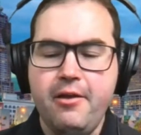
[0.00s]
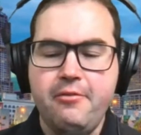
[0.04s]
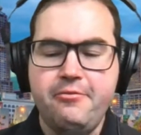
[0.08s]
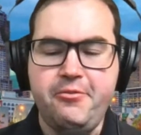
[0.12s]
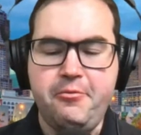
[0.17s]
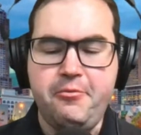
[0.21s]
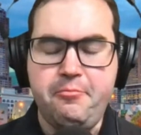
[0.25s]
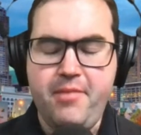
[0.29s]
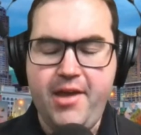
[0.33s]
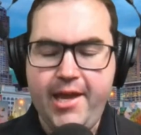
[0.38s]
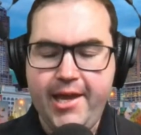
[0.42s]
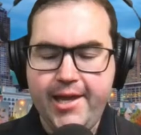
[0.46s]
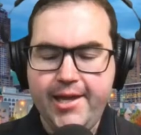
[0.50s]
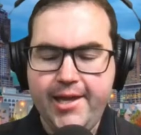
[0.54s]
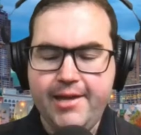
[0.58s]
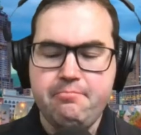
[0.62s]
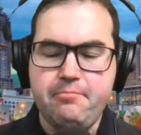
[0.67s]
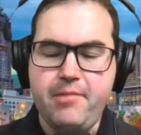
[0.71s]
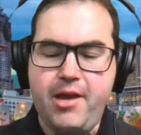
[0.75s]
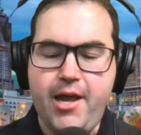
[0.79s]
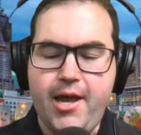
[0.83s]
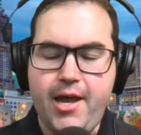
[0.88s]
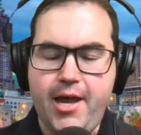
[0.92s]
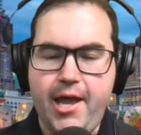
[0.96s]
for me,
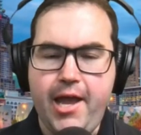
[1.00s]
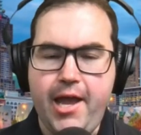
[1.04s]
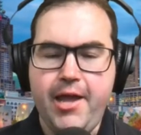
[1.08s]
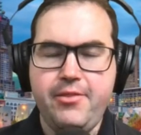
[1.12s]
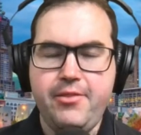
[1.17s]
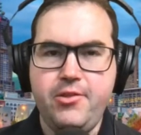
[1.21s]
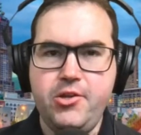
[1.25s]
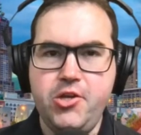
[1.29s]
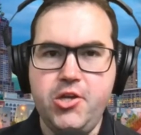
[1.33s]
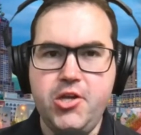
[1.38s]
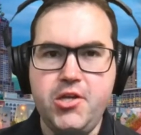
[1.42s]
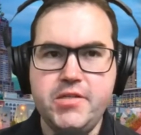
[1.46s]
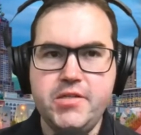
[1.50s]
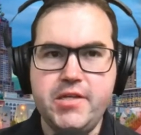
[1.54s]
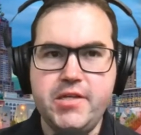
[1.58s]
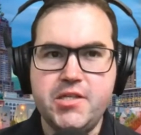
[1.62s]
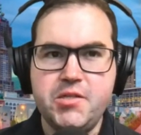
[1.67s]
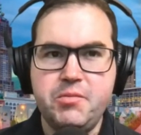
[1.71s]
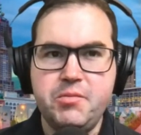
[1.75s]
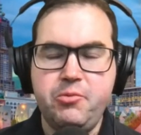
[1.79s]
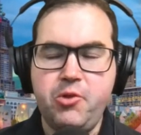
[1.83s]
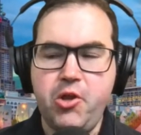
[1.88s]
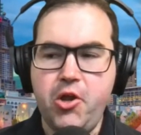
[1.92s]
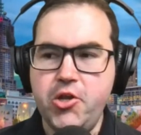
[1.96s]
uh, the news
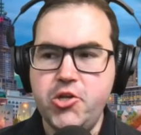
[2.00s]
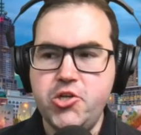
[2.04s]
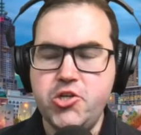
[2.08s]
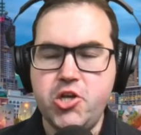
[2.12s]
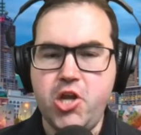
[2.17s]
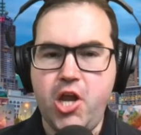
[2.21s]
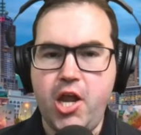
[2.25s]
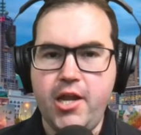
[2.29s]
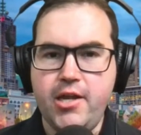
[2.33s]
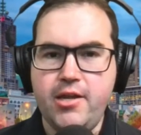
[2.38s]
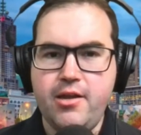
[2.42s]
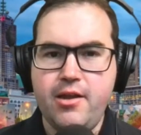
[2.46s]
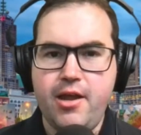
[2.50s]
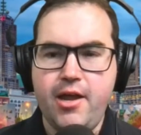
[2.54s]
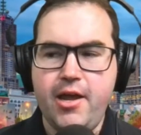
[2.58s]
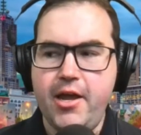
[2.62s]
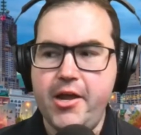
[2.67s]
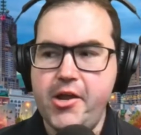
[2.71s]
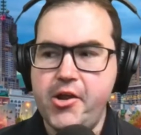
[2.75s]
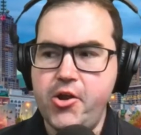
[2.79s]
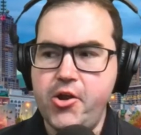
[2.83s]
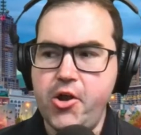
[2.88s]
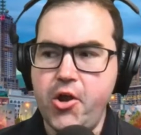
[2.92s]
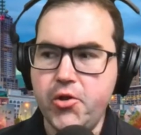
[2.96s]
explosion
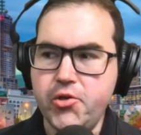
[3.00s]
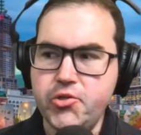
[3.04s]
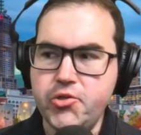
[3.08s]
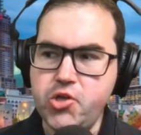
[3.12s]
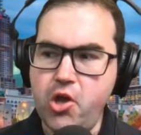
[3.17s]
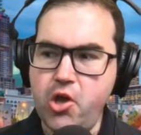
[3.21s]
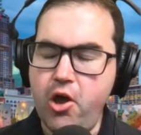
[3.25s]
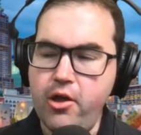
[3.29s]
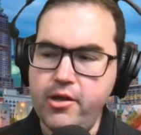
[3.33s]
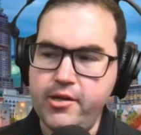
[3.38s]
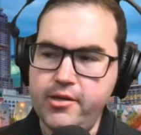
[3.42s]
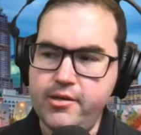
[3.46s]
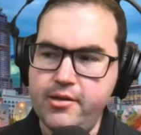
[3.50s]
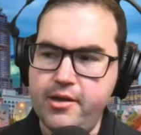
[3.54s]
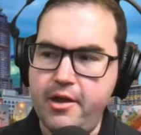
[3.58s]
uh, goes on.